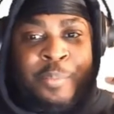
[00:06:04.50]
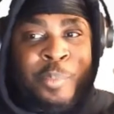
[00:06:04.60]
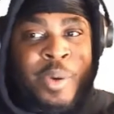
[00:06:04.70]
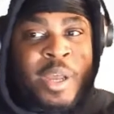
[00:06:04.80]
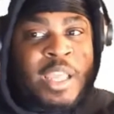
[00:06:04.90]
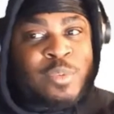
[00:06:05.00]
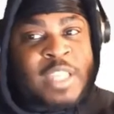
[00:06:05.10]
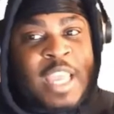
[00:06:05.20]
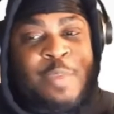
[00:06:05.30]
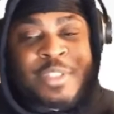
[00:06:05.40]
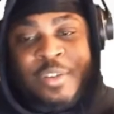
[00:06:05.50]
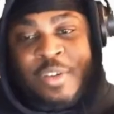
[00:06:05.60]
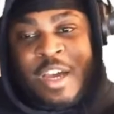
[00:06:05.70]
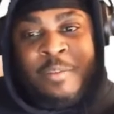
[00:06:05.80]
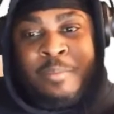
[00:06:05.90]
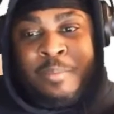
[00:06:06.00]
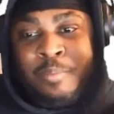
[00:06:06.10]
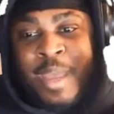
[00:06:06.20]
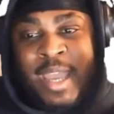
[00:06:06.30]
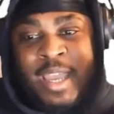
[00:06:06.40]
but he was able to come
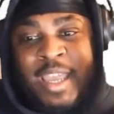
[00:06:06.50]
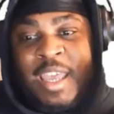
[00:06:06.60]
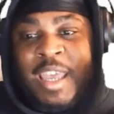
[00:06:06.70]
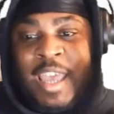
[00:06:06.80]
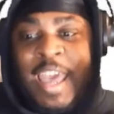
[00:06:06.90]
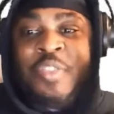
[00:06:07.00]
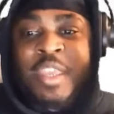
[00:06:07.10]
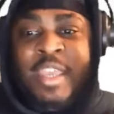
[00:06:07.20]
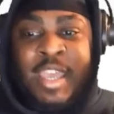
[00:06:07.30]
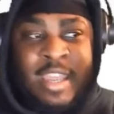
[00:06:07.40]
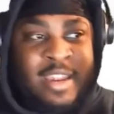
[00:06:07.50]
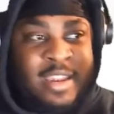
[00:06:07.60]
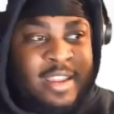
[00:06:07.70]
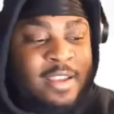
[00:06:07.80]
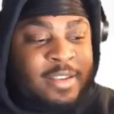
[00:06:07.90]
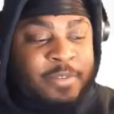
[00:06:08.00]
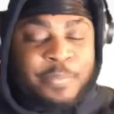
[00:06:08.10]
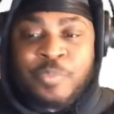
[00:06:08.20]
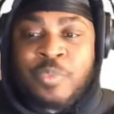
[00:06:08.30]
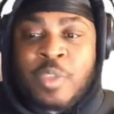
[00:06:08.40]
back at the end.
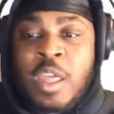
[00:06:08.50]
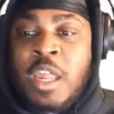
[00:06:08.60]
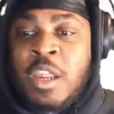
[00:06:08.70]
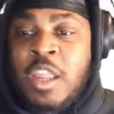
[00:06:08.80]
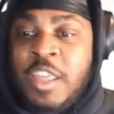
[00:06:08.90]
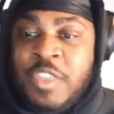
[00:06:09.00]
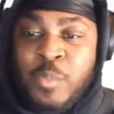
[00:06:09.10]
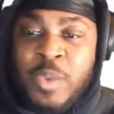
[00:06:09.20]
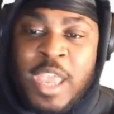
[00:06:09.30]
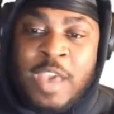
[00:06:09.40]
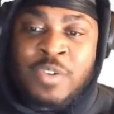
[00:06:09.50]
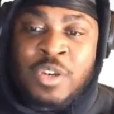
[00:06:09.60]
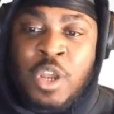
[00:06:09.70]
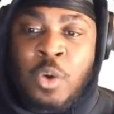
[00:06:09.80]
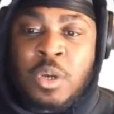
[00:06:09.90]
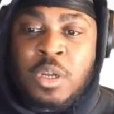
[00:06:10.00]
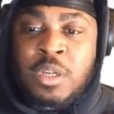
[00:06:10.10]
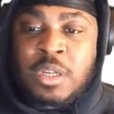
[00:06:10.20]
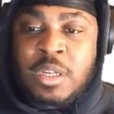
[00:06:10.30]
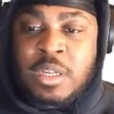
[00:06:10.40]
And then we have Noah.
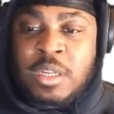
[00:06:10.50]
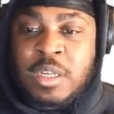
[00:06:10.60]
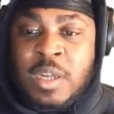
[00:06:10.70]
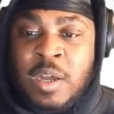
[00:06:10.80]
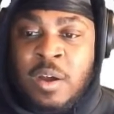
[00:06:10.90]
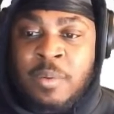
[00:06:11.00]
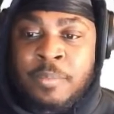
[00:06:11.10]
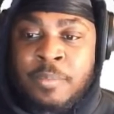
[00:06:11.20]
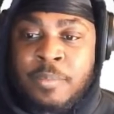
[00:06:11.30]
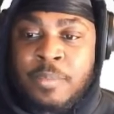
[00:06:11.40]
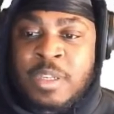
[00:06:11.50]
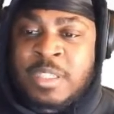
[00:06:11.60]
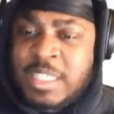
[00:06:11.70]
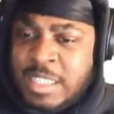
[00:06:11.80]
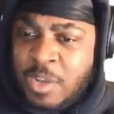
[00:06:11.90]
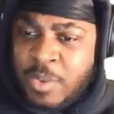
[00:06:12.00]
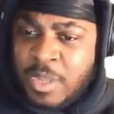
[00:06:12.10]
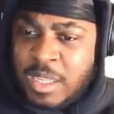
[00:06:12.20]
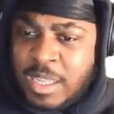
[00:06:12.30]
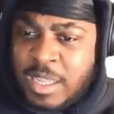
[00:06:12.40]
Is this Noah?